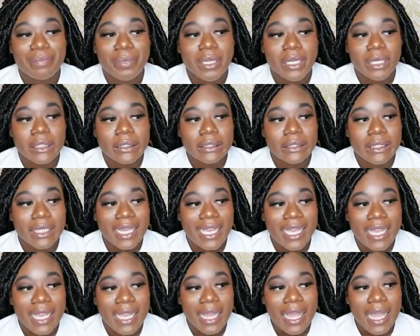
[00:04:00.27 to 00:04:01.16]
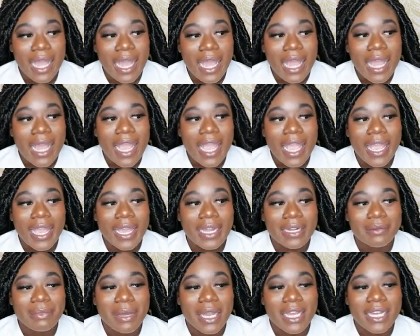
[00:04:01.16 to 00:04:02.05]
piercing.
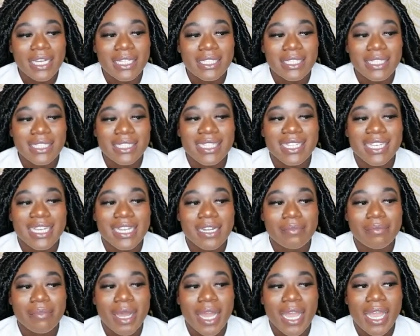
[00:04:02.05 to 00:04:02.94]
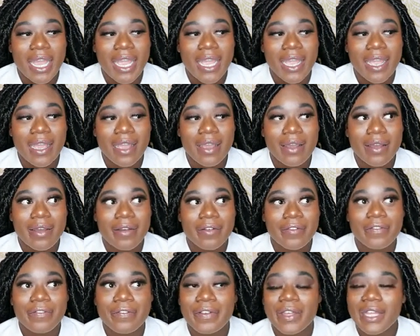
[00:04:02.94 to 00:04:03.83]
And my cousin did my
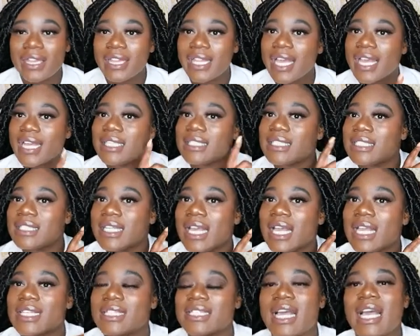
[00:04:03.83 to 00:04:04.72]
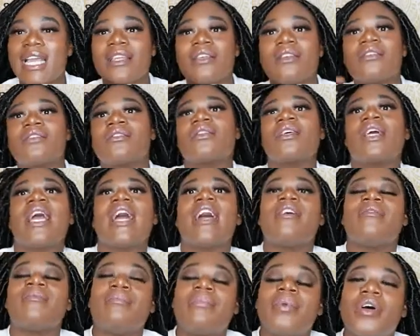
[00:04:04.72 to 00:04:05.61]
5th and 6th. I used to
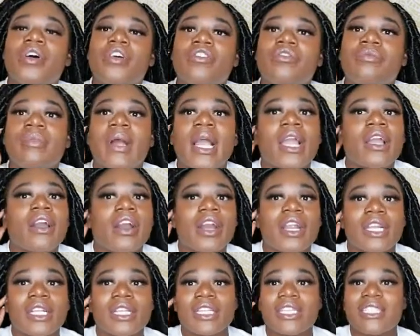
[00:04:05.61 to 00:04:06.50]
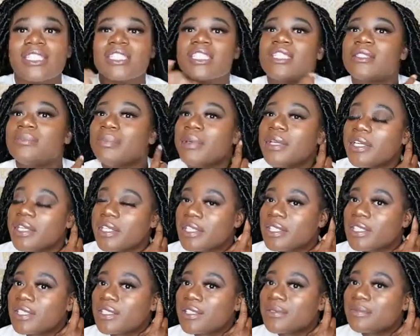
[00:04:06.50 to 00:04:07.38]
have both my cartilages
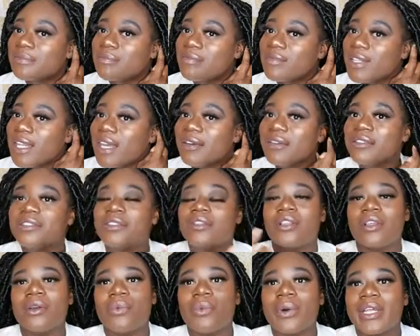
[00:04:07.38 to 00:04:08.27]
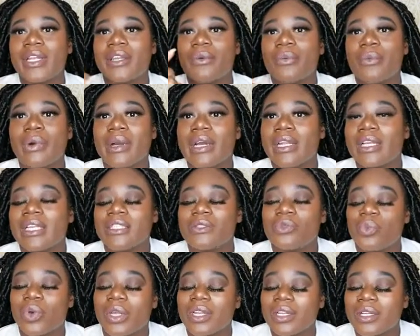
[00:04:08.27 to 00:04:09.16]
pierced. Now it's only 1 and 1
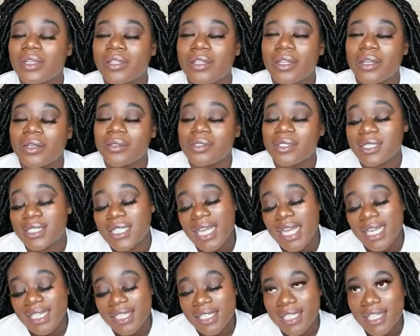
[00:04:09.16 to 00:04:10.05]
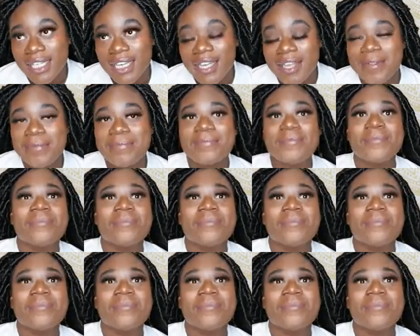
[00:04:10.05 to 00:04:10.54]
because one closed, sadly.